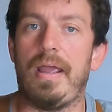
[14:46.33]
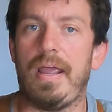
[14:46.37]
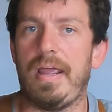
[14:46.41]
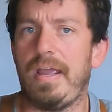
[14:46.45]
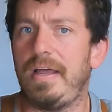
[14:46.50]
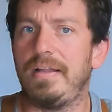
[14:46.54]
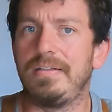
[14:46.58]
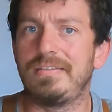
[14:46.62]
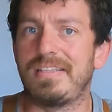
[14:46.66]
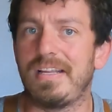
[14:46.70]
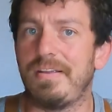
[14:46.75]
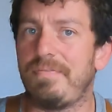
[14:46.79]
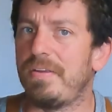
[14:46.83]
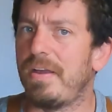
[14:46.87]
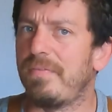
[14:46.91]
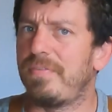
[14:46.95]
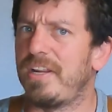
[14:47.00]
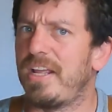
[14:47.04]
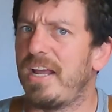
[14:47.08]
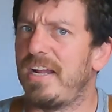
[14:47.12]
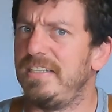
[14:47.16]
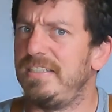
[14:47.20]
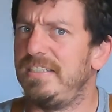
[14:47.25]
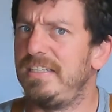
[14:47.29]
And if you
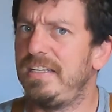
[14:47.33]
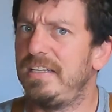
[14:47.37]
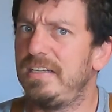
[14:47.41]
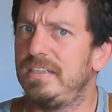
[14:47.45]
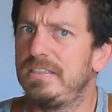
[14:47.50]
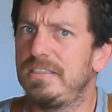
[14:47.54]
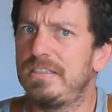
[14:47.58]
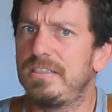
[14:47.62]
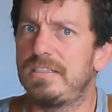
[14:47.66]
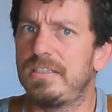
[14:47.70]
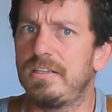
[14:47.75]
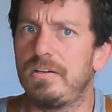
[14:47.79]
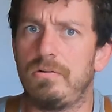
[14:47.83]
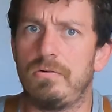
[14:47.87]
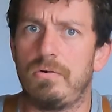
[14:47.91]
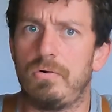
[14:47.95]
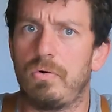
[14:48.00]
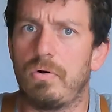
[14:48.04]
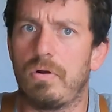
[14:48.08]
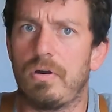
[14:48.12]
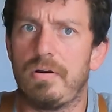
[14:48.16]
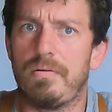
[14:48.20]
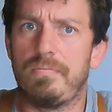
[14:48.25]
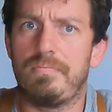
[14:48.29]
have any ideas
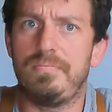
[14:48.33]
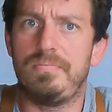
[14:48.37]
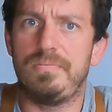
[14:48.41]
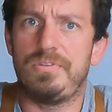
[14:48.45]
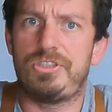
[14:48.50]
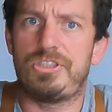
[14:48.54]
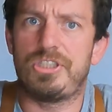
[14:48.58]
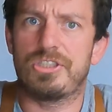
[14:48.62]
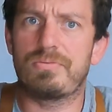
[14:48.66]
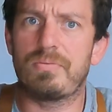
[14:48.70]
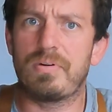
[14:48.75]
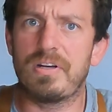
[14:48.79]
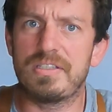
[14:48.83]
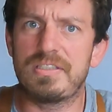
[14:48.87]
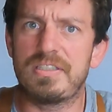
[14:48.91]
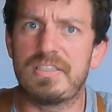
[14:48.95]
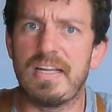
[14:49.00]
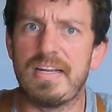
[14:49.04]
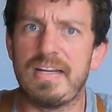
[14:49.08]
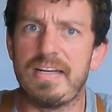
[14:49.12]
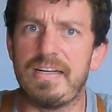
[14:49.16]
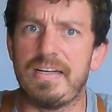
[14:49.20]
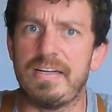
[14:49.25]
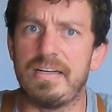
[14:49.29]
or just want to
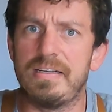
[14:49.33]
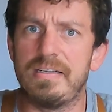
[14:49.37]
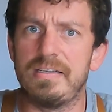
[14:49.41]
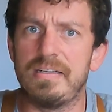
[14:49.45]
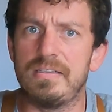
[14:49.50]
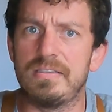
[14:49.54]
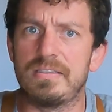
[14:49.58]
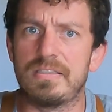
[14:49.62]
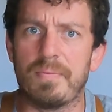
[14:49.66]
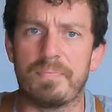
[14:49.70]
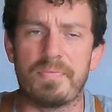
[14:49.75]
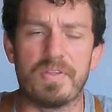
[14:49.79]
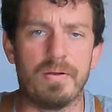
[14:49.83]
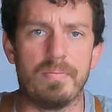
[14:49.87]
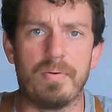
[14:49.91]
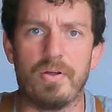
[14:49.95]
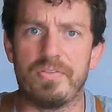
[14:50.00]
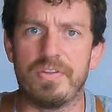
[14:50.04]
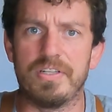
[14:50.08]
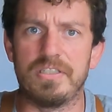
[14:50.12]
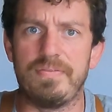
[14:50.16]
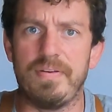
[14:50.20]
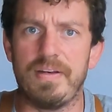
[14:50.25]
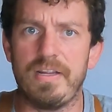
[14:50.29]
say something
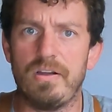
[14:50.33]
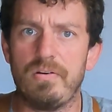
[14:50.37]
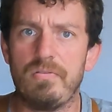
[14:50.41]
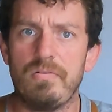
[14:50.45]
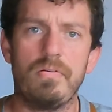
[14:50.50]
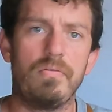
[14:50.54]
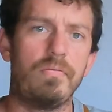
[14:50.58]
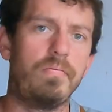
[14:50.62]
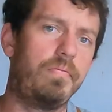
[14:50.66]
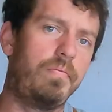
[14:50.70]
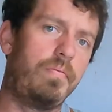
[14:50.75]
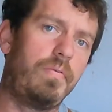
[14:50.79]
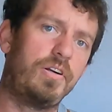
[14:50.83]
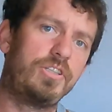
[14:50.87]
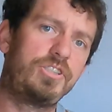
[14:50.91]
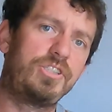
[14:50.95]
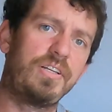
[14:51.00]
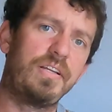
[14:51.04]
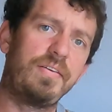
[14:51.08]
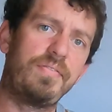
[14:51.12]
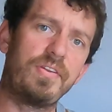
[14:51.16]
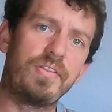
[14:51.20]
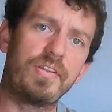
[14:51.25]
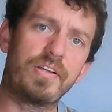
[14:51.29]
about this video, why
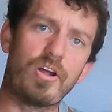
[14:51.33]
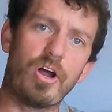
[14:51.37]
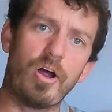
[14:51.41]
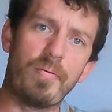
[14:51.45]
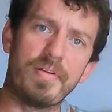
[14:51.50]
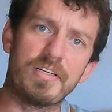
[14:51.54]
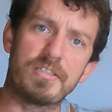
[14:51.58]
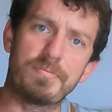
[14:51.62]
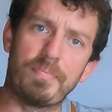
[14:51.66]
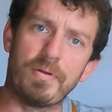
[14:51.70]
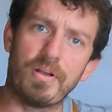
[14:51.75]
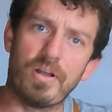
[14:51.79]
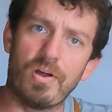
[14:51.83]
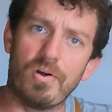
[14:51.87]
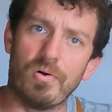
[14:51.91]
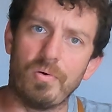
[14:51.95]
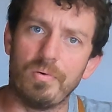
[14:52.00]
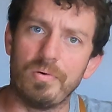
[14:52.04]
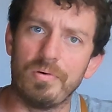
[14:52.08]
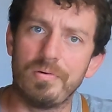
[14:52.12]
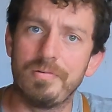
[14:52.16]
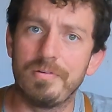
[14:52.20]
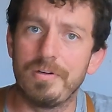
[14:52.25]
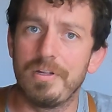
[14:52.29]
don't you leave it in the comments
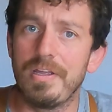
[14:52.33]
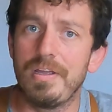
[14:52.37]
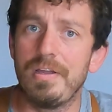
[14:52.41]
below.